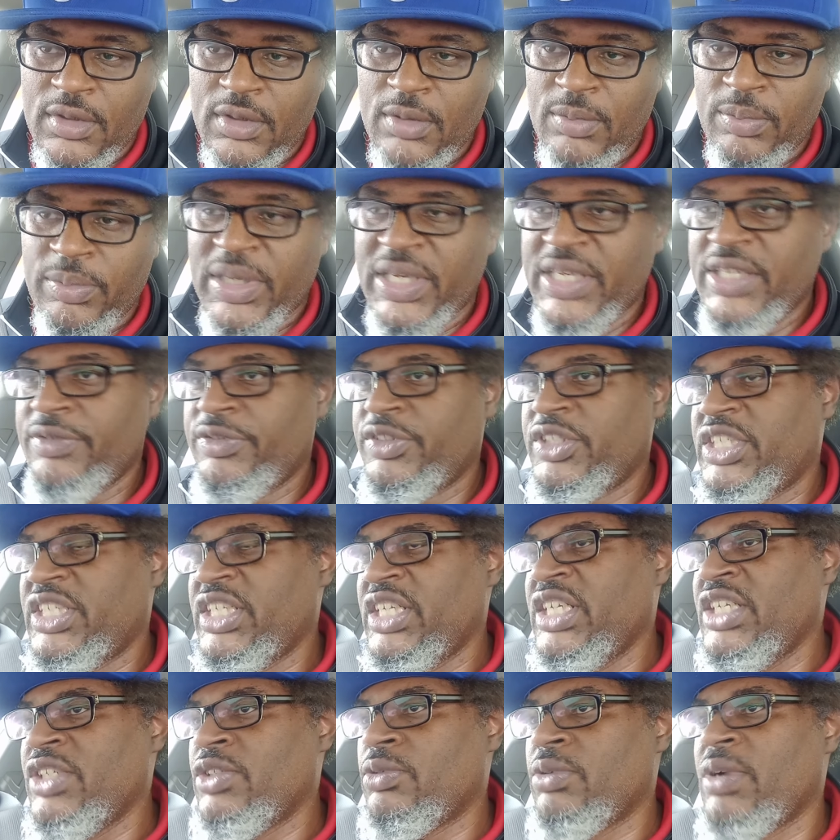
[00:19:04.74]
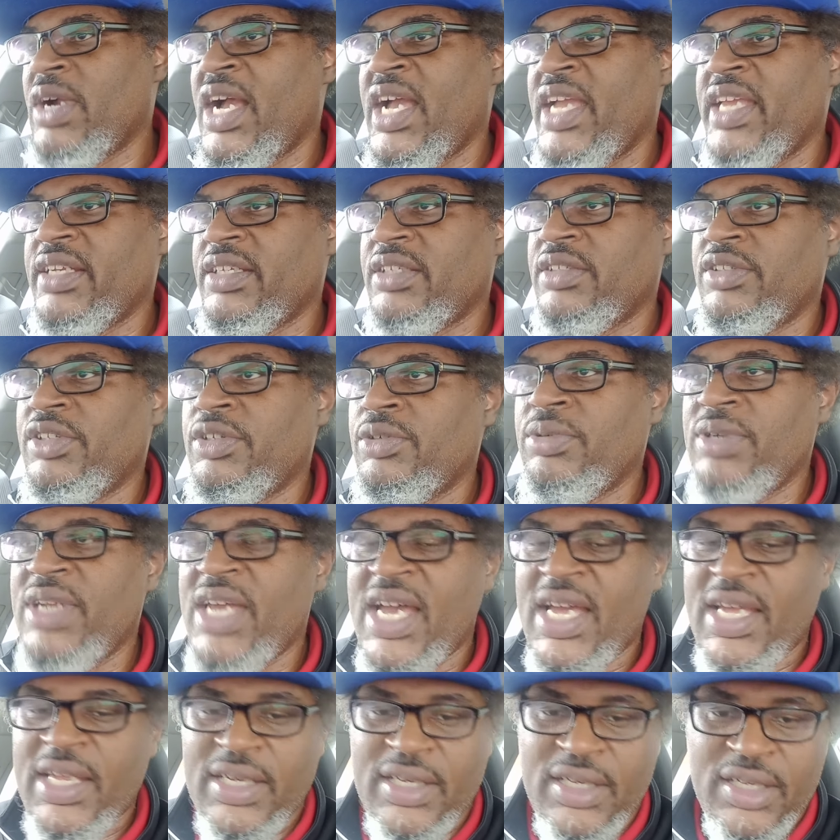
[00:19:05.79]
But if she's right and you
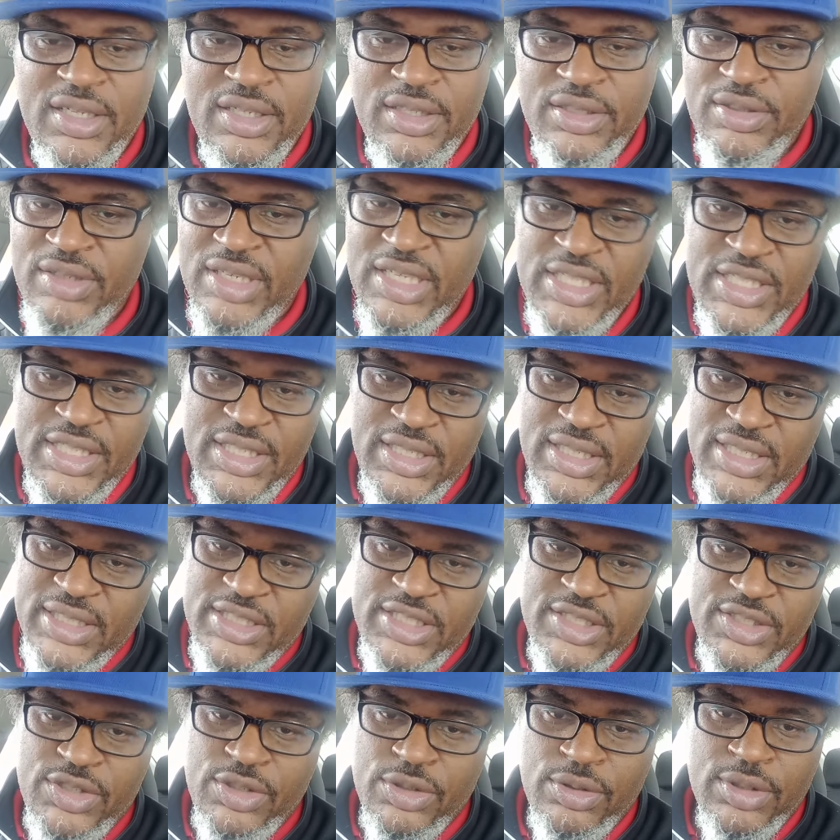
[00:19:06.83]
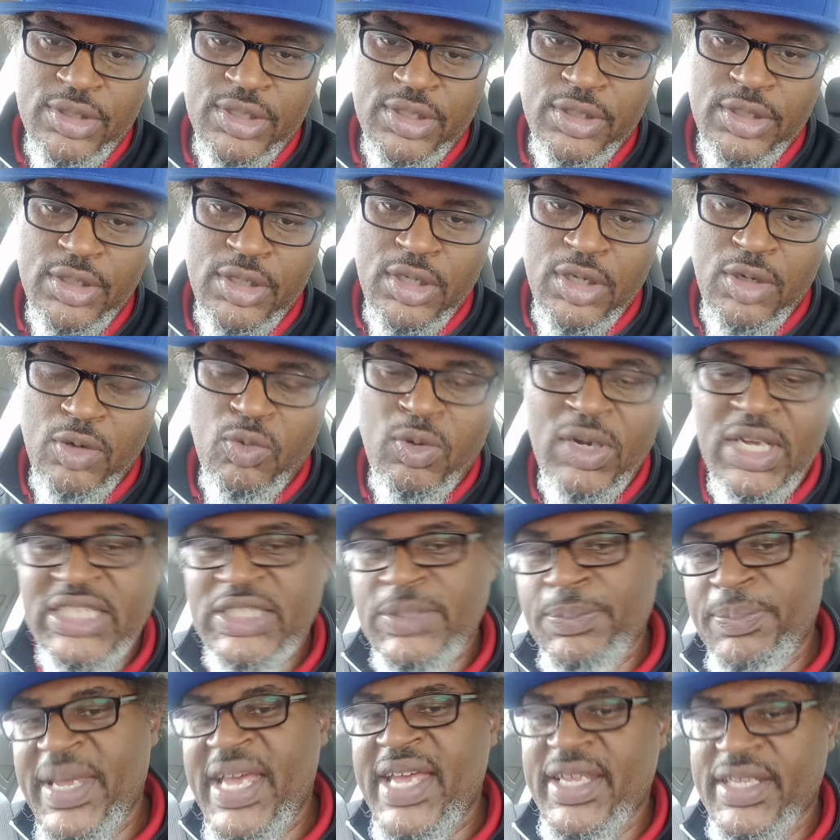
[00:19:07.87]
not, you need to listen to her.
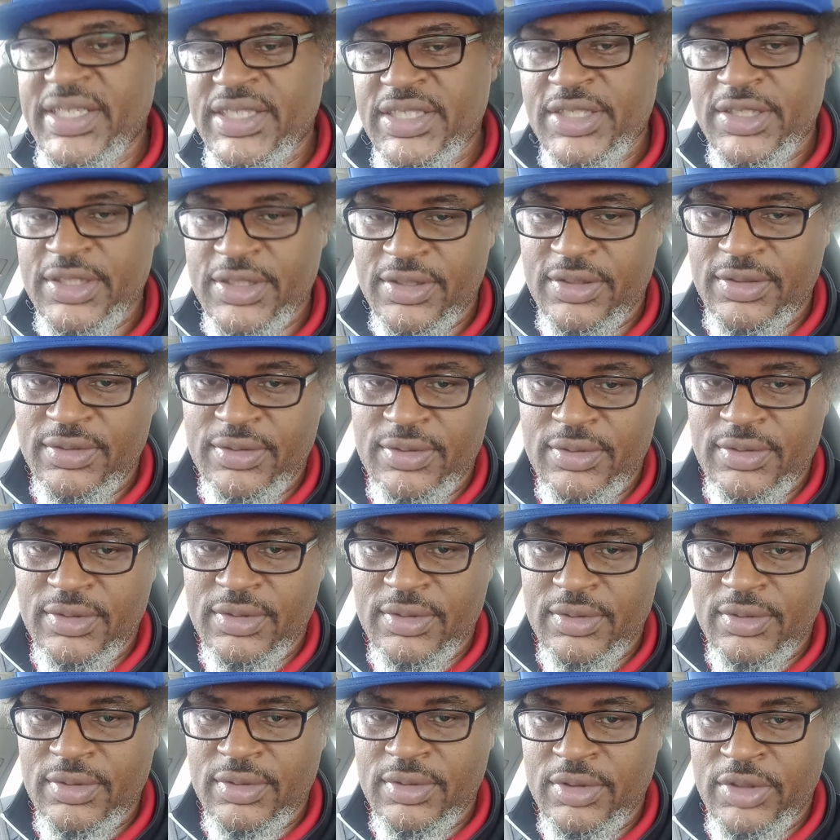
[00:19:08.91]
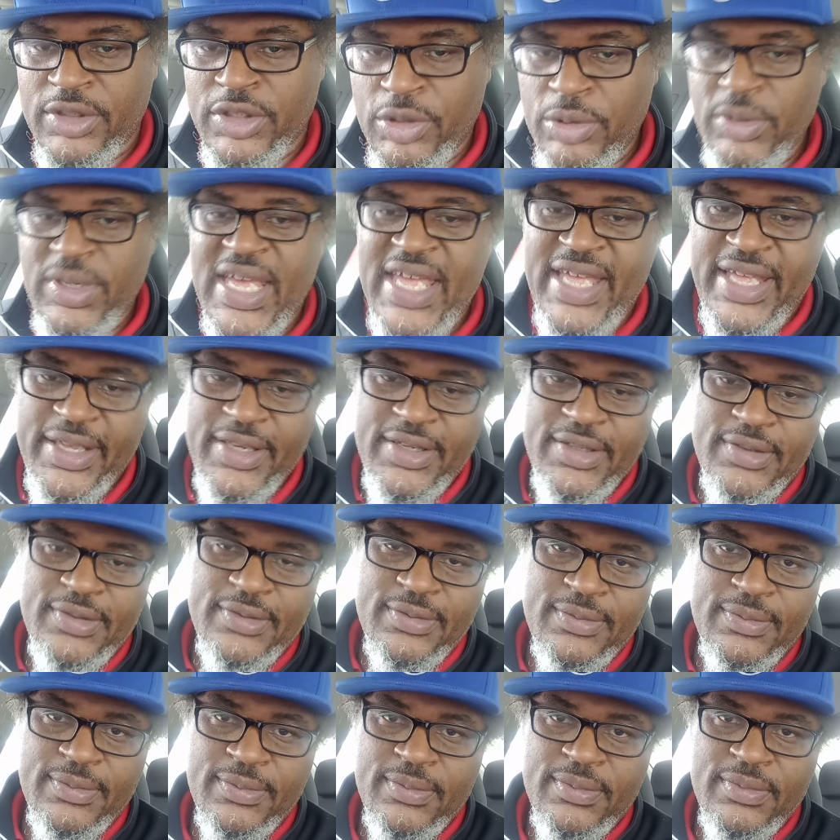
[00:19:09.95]
What's best? Do that.
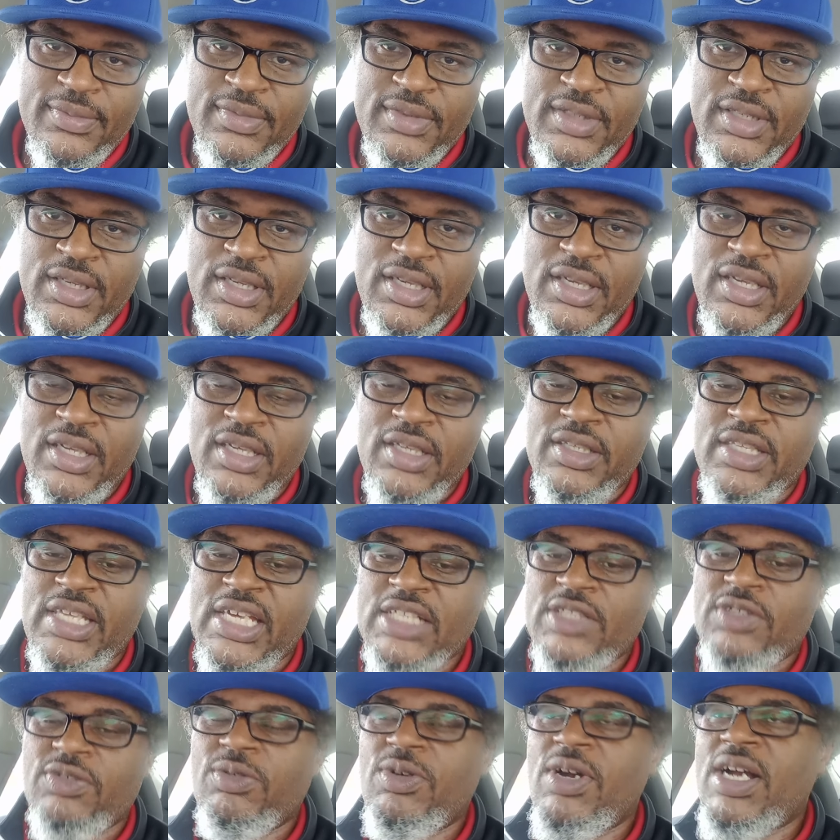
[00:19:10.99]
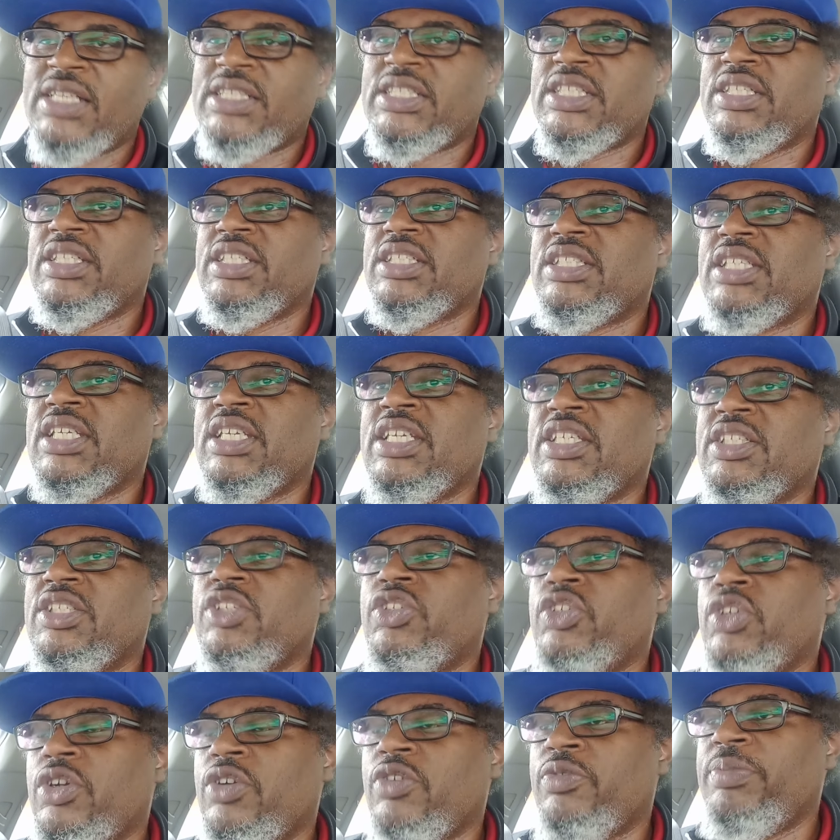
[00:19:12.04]
Thanks for watching. This is the
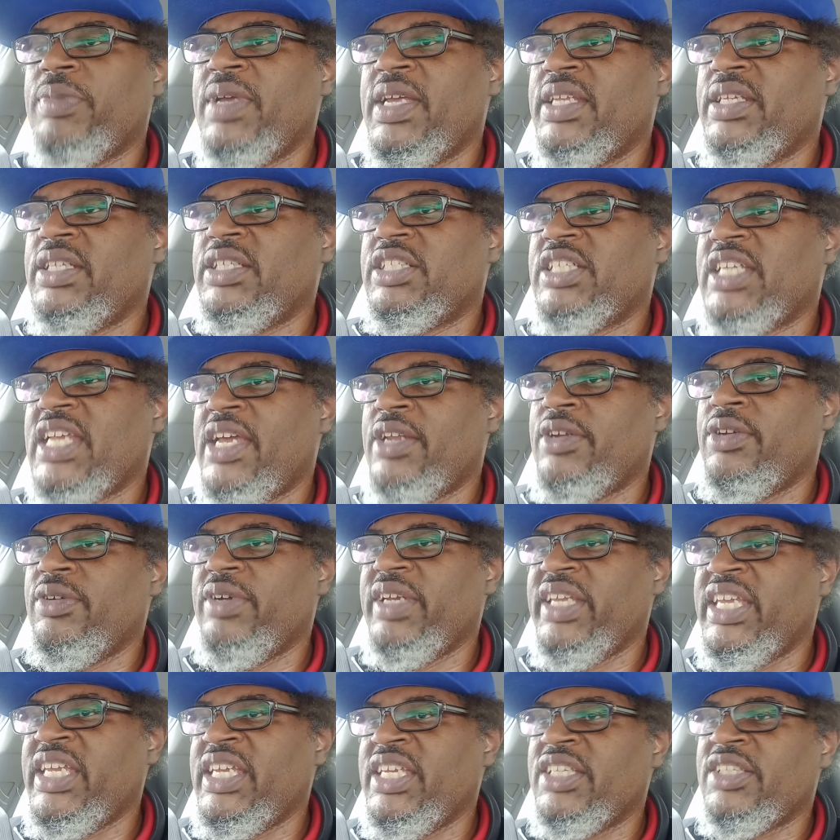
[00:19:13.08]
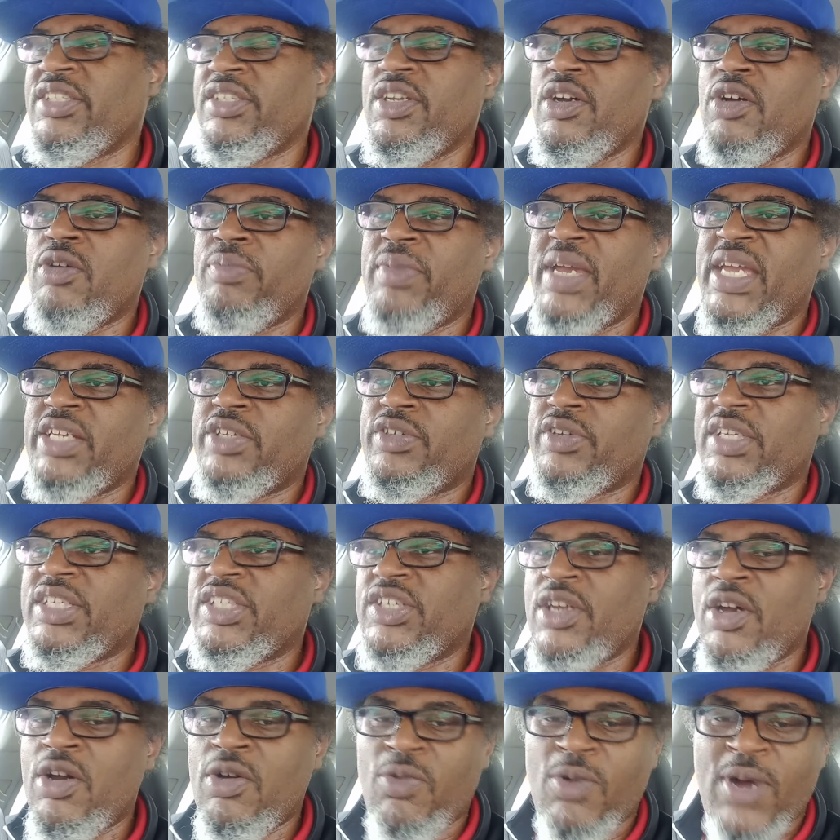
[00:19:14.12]
Truth, man. The channel is No Matrix.
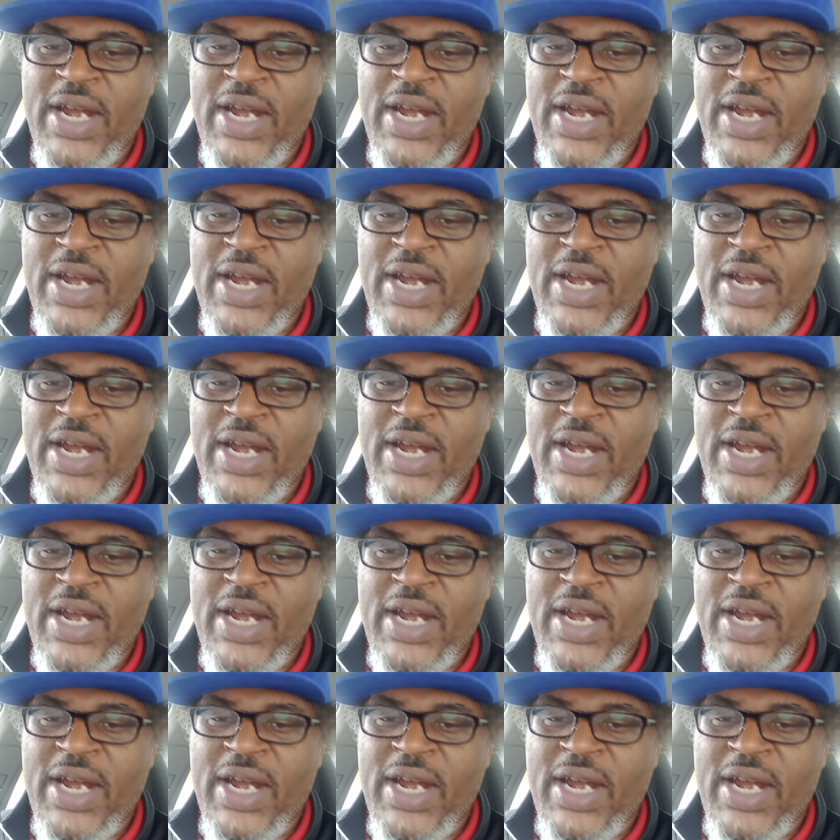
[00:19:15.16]
No